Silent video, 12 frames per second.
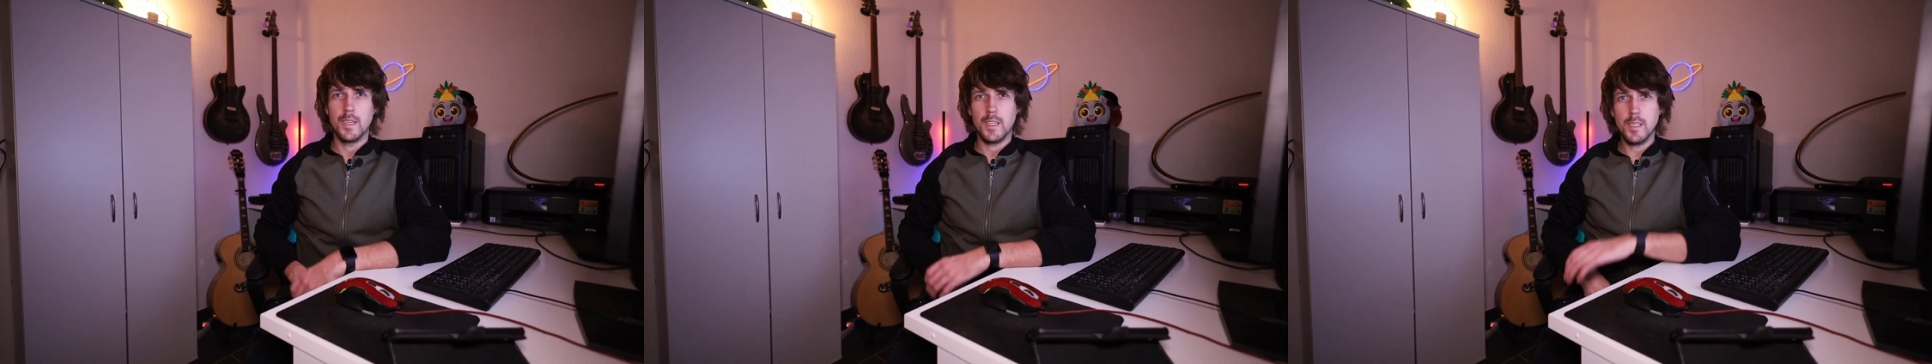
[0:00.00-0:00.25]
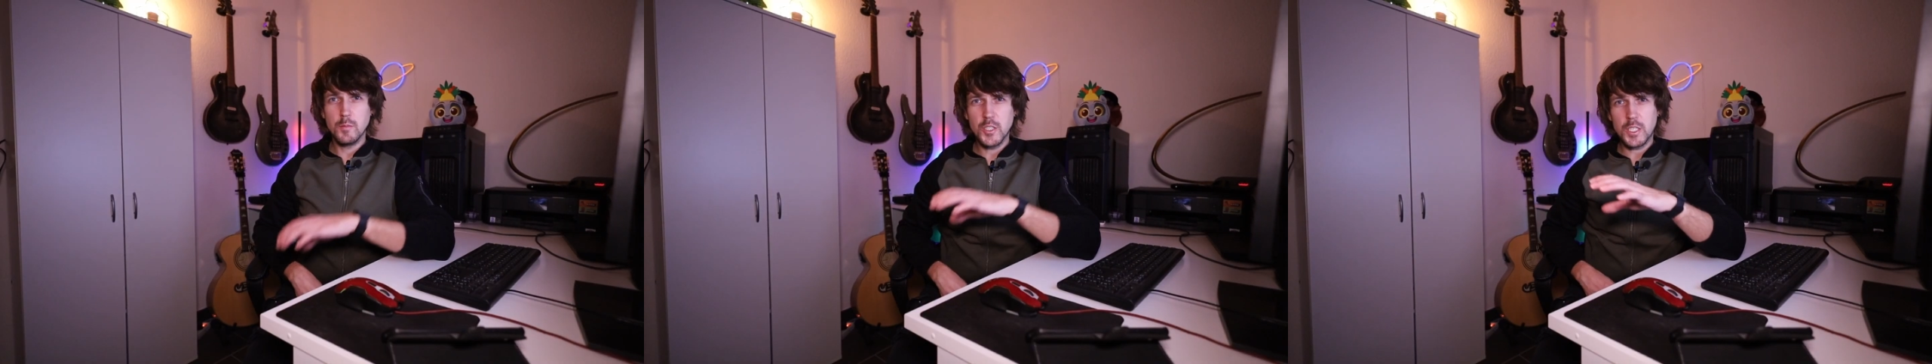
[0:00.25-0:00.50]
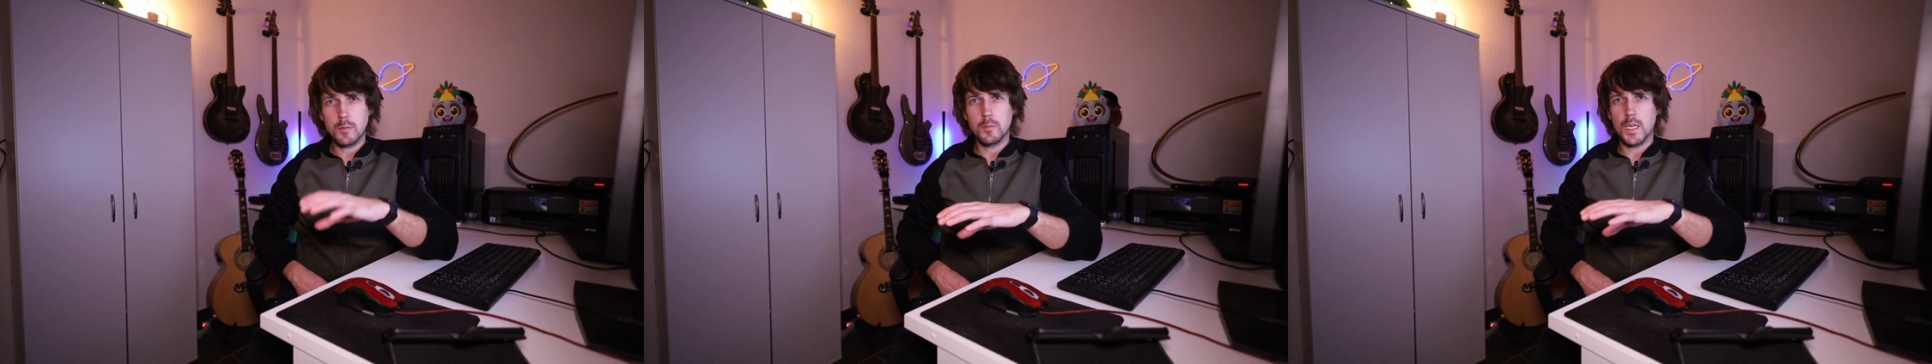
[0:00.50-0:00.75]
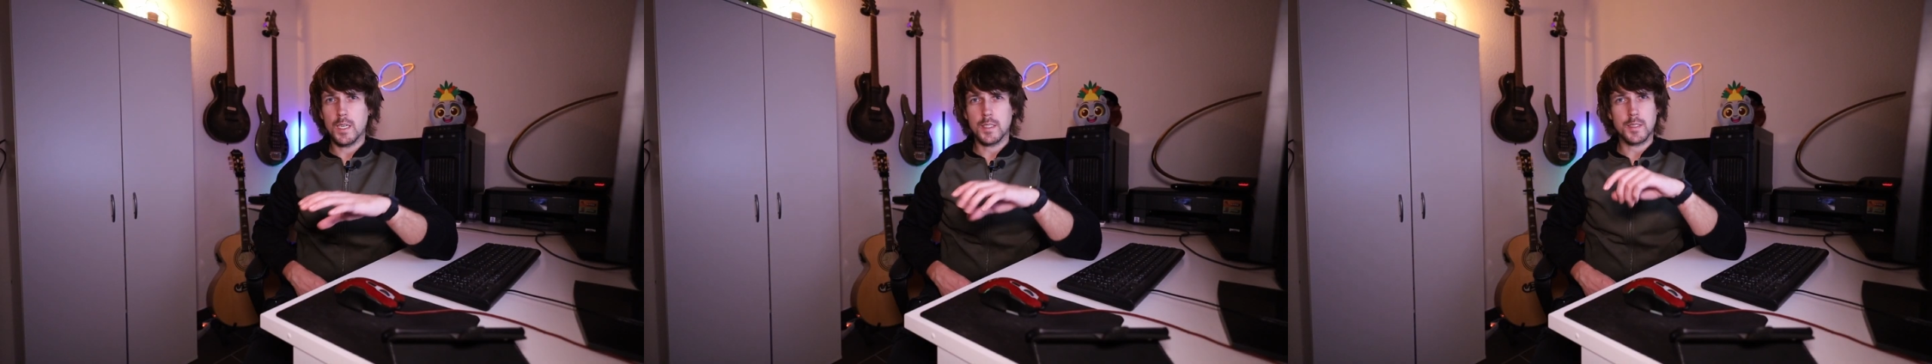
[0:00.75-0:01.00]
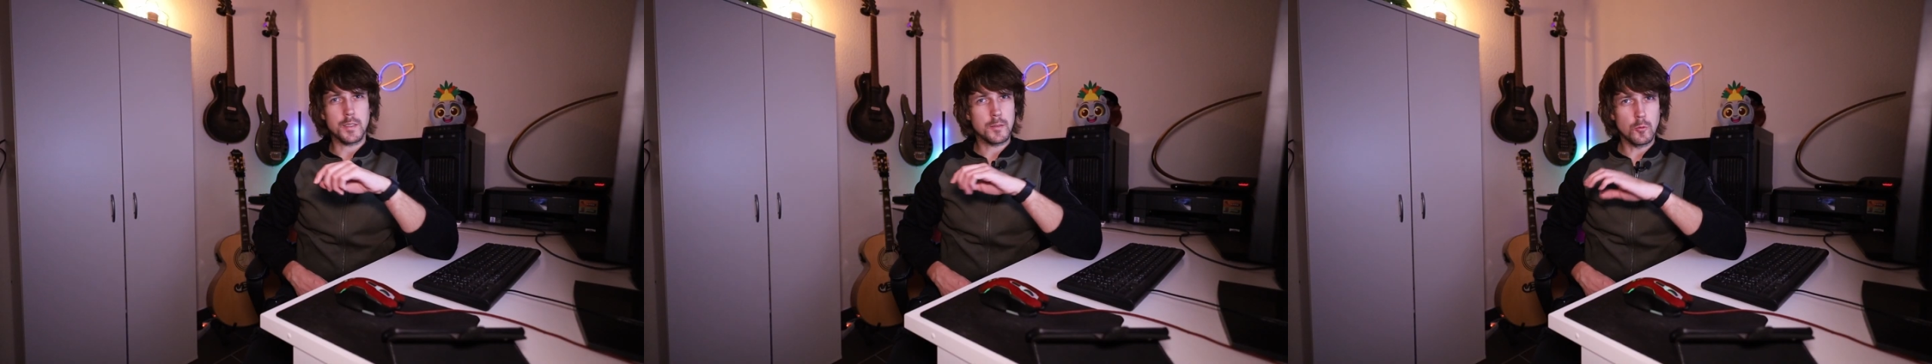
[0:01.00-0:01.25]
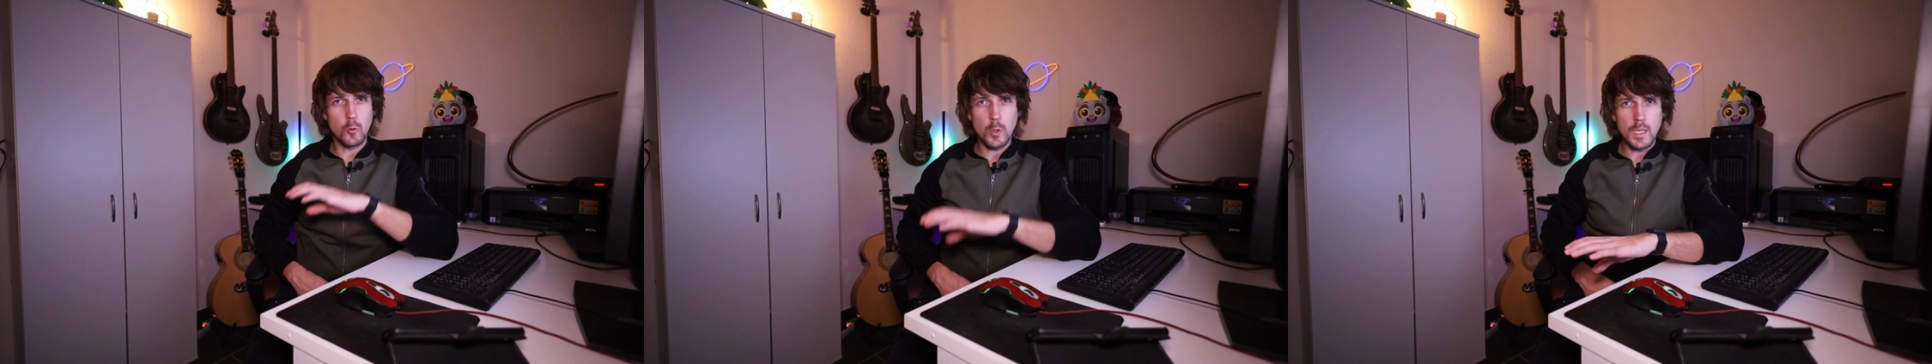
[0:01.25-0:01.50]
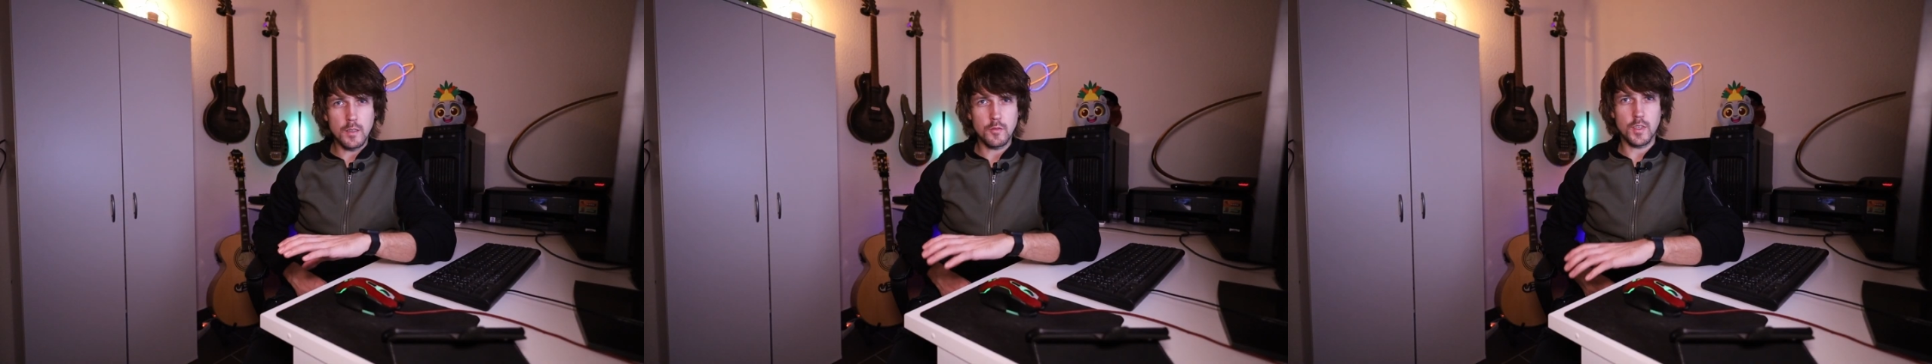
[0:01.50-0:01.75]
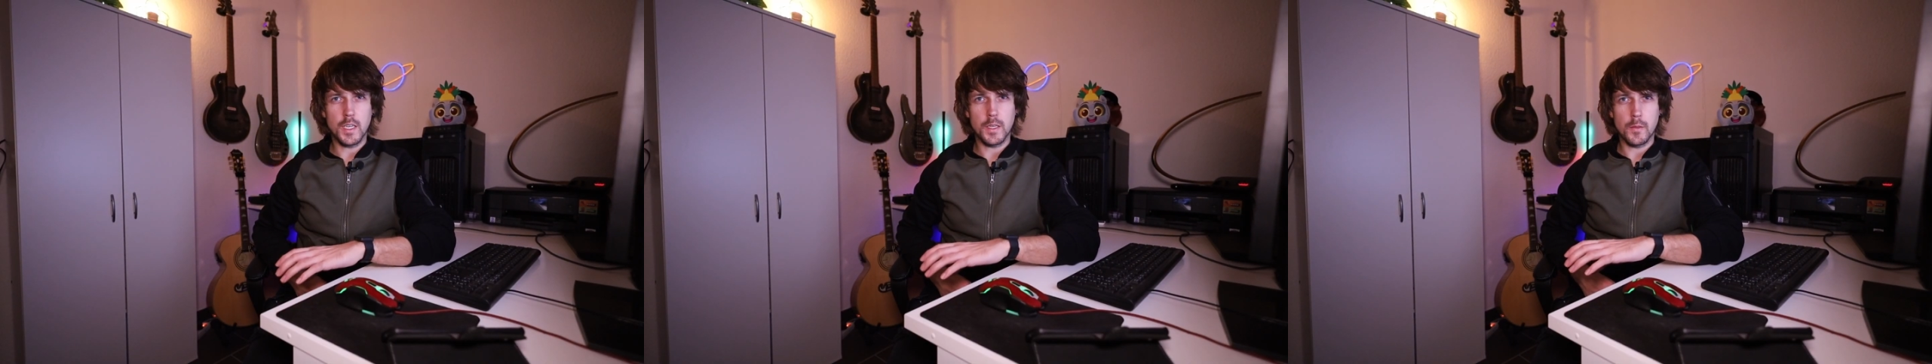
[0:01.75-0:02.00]
Imaging Mars is really
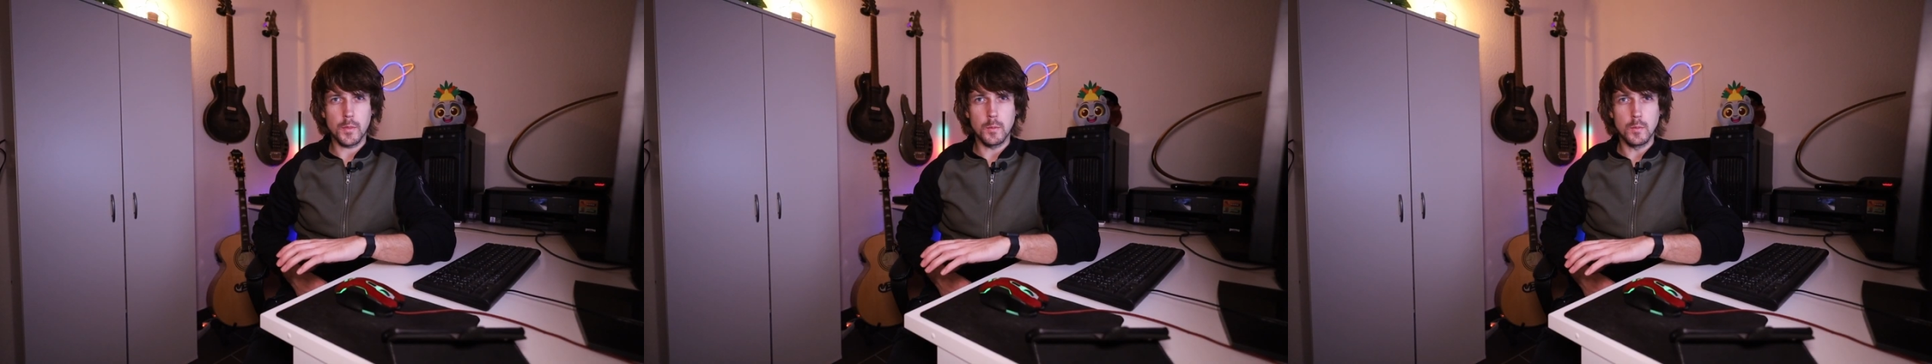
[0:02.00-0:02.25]
fun at the